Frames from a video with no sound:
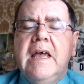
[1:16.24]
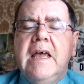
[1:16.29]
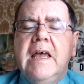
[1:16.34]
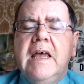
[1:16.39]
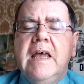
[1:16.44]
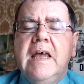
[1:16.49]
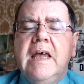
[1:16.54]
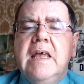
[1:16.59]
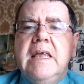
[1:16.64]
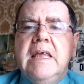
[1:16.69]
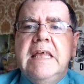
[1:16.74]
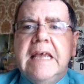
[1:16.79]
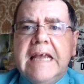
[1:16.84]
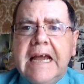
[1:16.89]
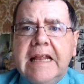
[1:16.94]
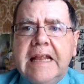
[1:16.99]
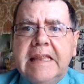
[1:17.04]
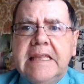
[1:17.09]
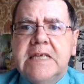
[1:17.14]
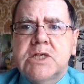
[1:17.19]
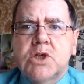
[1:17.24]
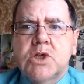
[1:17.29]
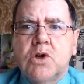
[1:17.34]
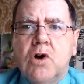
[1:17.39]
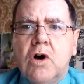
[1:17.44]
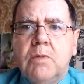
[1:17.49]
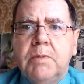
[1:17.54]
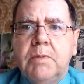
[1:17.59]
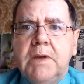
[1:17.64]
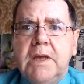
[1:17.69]
Yeah, you get this
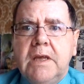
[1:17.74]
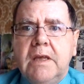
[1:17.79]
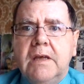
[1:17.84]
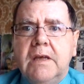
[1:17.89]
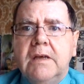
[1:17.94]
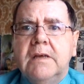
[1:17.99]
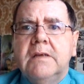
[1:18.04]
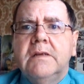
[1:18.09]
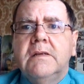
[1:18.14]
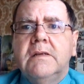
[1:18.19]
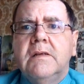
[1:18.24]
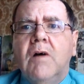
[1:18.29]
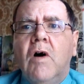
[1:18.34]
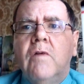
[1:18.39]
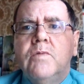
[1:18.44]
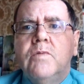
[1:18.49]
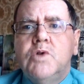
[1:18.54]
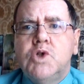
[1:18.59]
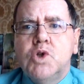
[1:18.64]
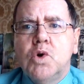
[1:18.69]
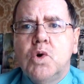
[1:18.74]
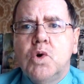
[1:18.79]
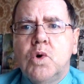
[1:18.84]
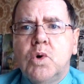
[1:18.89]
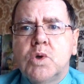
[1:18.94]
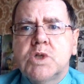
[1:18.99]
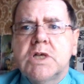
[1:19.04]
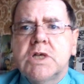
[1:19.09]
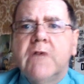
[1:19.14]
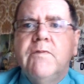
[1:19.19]
copy of
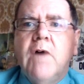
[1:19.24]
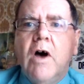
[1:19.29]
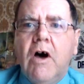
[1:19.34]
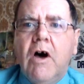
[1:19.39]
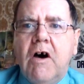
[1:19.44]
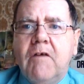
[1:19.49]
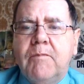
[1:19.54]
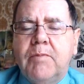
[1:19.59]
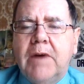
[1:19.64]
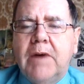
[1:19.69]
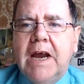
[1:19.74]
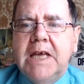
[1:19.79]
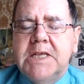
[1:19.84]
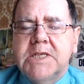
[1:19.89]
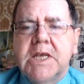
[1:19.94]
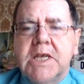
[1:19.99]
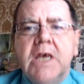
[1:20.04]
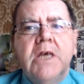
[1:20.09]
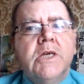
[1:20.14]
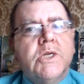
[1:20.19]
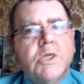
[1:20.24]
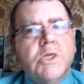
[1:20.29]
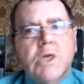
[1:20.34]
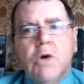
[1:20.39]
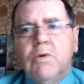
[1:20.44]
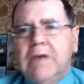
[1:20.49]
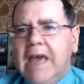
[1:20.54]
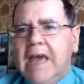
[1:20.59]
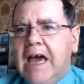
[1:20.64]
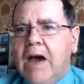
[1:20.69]
Jaws for half price.
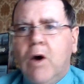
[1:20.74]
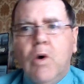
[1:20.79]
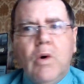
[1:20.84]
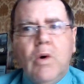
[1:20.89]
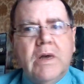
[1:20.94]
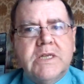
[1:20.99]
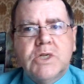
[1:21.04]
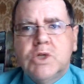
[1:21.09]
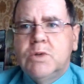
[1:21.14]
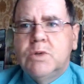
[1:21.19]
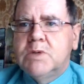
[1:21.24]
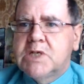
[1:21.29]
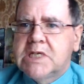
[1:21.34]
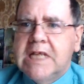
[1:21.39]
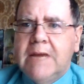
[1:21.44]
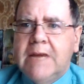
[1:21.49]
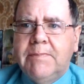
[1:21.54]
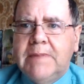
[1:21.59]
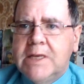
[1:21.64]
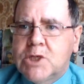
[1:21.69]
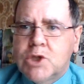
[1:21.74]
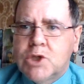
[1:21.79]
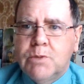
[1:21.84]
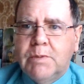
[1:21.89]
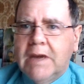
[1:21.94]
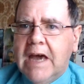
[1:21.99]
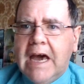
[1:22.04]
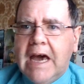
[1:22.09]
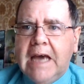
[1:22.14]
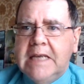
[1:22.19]
So yeah, oh, let's soon snap this
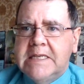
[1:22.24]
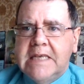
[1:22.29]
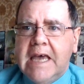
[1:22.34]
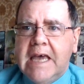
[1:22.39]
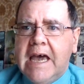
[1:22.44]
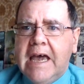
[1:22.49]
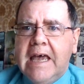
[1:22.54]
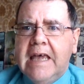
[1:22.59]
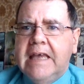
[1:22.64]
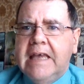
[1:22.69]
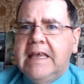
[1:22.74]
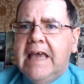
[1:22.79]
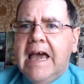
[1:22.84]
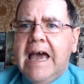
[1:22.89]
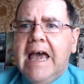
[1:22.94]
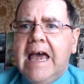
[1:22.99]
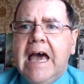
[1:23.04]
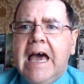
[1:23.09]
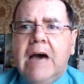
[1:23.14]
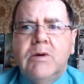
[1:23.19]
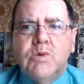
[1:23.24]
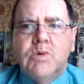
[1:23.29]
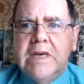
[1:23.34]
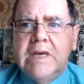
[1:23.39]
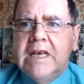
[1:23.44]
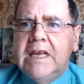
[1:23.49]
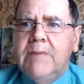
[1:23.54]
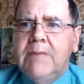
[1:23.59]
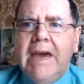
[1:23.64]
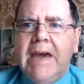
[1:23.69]
up, guys. Yeah, I was
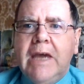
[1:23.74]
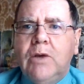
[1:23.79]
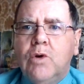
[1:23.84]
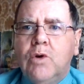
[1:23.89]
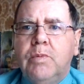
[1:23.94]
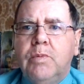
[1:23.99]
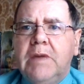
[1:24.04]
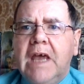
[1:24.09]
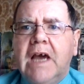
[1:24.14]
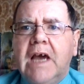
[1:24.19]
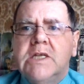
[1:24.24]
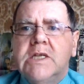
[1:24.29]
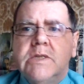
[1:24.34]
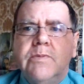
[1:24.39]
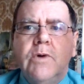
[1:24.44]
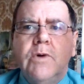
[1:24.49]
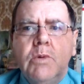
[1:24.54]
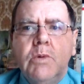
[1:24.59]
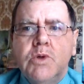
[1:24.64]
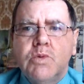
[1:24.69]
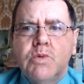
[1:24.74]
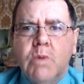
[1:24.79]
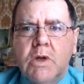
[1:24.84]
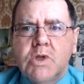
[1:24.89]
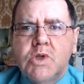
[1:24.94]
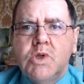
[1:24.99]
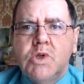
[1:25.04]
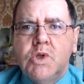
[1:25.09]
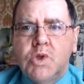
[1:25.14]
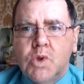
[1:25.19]
really made up. Yeah, because I've always
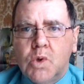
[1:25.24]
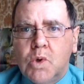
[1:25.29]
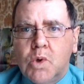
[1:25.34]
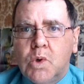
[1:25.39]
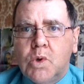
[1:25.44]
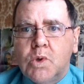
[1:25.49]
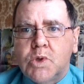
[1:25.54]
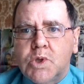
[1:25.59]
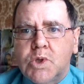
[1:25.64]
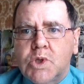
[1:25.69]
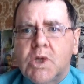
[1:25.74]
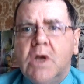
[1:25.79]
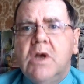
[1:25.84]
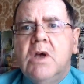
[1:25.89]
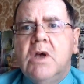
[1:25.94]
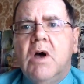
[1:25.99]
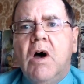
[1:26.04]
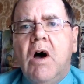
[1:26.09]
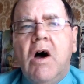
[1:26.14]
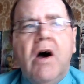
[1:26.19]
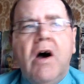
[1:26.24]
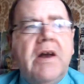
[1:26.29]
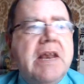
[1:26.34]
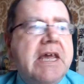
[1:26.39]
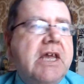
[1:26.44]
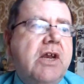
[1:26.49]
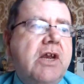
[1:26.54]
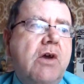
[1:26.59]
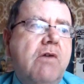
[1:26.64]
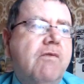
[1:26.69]
wanted Jaws on
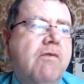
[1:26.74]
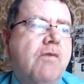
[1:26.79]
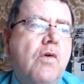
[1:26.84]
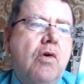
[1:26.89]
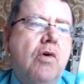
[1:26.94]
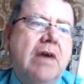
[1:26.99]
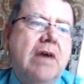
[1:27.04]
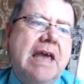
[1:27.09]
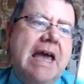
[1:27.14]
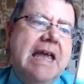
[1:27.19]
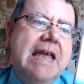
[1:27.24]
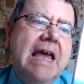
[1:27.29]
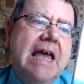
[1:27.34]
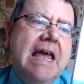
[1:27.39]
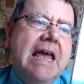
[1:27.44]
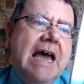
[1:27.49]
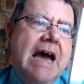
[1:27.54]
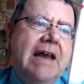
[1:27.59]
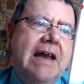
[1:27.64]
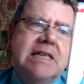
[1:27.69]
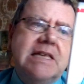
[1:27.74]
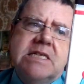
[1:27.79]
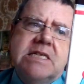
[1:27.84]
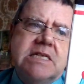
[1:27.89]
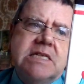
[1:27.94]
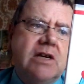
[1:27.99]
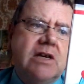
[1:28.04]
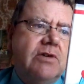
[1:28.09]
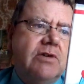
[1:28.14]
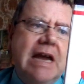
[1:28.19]
a 4K, and this
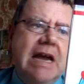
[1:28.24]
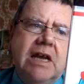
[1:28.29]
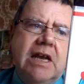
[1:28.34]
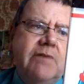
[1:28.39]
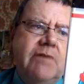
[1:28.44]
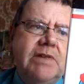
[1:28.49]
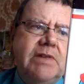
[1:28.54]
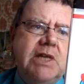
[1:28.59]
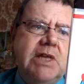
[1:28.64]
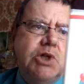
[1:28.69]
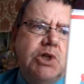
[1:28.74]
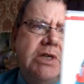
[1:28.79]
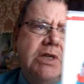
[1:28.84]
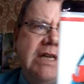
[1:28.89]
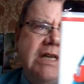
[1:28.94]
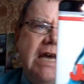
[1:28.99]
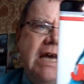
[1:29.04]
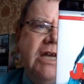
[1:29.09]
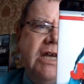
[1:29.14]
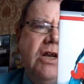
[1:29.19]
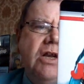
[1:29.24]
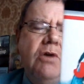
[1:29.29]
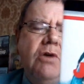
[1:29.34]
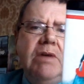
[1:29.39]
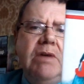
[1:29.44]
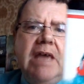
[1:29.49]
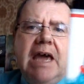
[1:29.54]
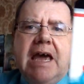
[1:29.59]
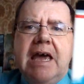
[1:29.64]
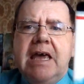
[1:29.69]
is a cracker of edition and that,
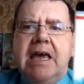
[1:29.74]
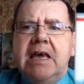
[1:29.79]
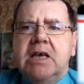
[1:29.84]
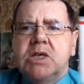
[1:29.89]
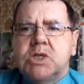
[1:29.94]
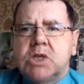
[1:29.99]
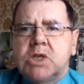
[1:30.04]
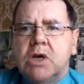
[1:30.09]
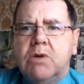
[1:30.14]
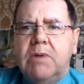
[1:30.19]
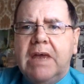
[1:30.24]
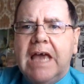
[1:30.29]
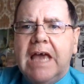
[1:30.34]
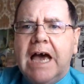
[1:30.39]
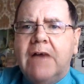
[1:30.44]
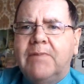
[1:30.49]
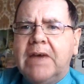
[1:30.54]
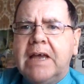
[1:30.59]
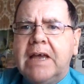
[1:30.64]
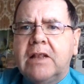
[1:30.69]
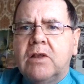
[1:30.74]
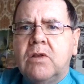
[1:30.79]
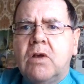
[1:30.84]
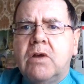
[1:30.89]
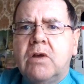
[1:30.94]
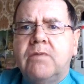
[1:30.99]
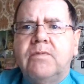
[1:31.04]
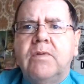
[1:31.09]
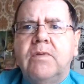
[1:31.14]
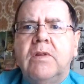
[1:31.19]
yeah. So I've heard a
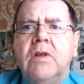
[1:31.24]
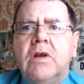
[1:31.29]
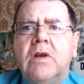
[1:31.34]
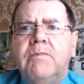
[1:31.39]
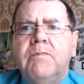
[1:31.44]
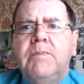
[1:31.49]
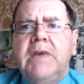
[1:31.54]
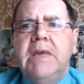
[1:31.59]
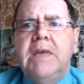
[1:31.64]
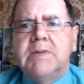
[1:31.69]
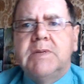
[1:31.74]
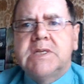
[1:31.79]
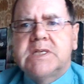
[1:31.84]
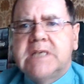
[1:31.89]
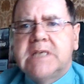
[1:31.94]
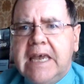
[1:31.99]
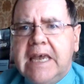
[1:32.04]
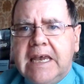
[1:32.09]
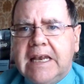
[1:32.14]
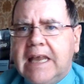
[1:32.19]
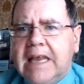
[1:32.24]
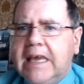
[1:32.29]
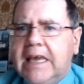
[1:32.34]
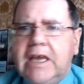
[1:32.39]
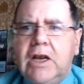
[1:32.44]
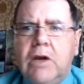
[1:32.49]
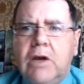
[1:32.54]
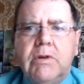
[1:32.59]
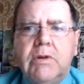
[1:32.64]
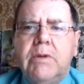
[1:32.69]
lot of people saying, like,
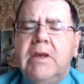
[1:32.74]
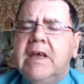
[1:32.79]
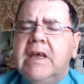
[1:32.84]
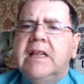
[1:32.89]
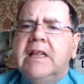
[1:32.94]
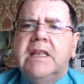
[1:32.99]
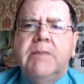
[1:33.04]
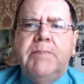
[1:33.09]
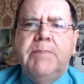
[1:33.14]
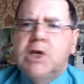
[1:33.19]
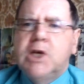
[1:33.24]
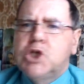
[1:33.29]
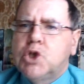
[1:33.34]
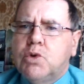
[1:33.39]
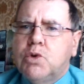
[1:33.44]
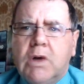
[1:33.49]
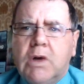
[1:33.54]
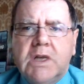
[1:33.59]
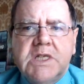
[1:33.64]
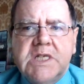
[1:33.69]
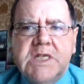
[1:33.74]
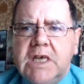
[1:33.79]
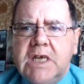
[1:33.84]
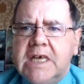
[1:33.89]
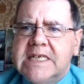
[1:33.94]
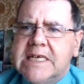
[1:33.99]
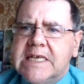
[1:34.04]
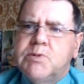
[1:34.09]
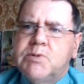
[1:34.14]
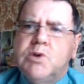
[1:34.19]
the picture quality
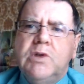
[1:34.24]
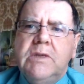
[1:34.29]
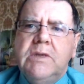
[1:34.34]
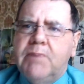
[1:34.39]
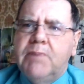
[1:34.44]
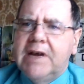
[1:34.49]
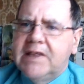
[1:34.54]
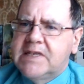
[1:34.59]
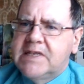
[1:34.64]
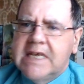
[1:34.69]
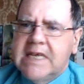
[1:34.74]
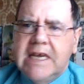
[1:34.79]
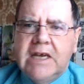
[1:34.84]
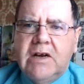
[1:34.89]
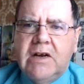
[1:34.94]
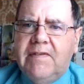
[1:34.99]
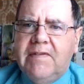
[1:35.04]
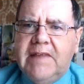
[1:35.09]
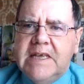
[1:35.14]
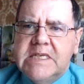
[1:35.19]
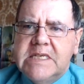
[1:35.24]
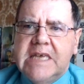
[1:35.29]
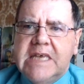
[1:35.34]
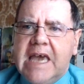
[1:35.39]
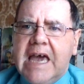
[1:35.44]
is absolutely breathtaking on this.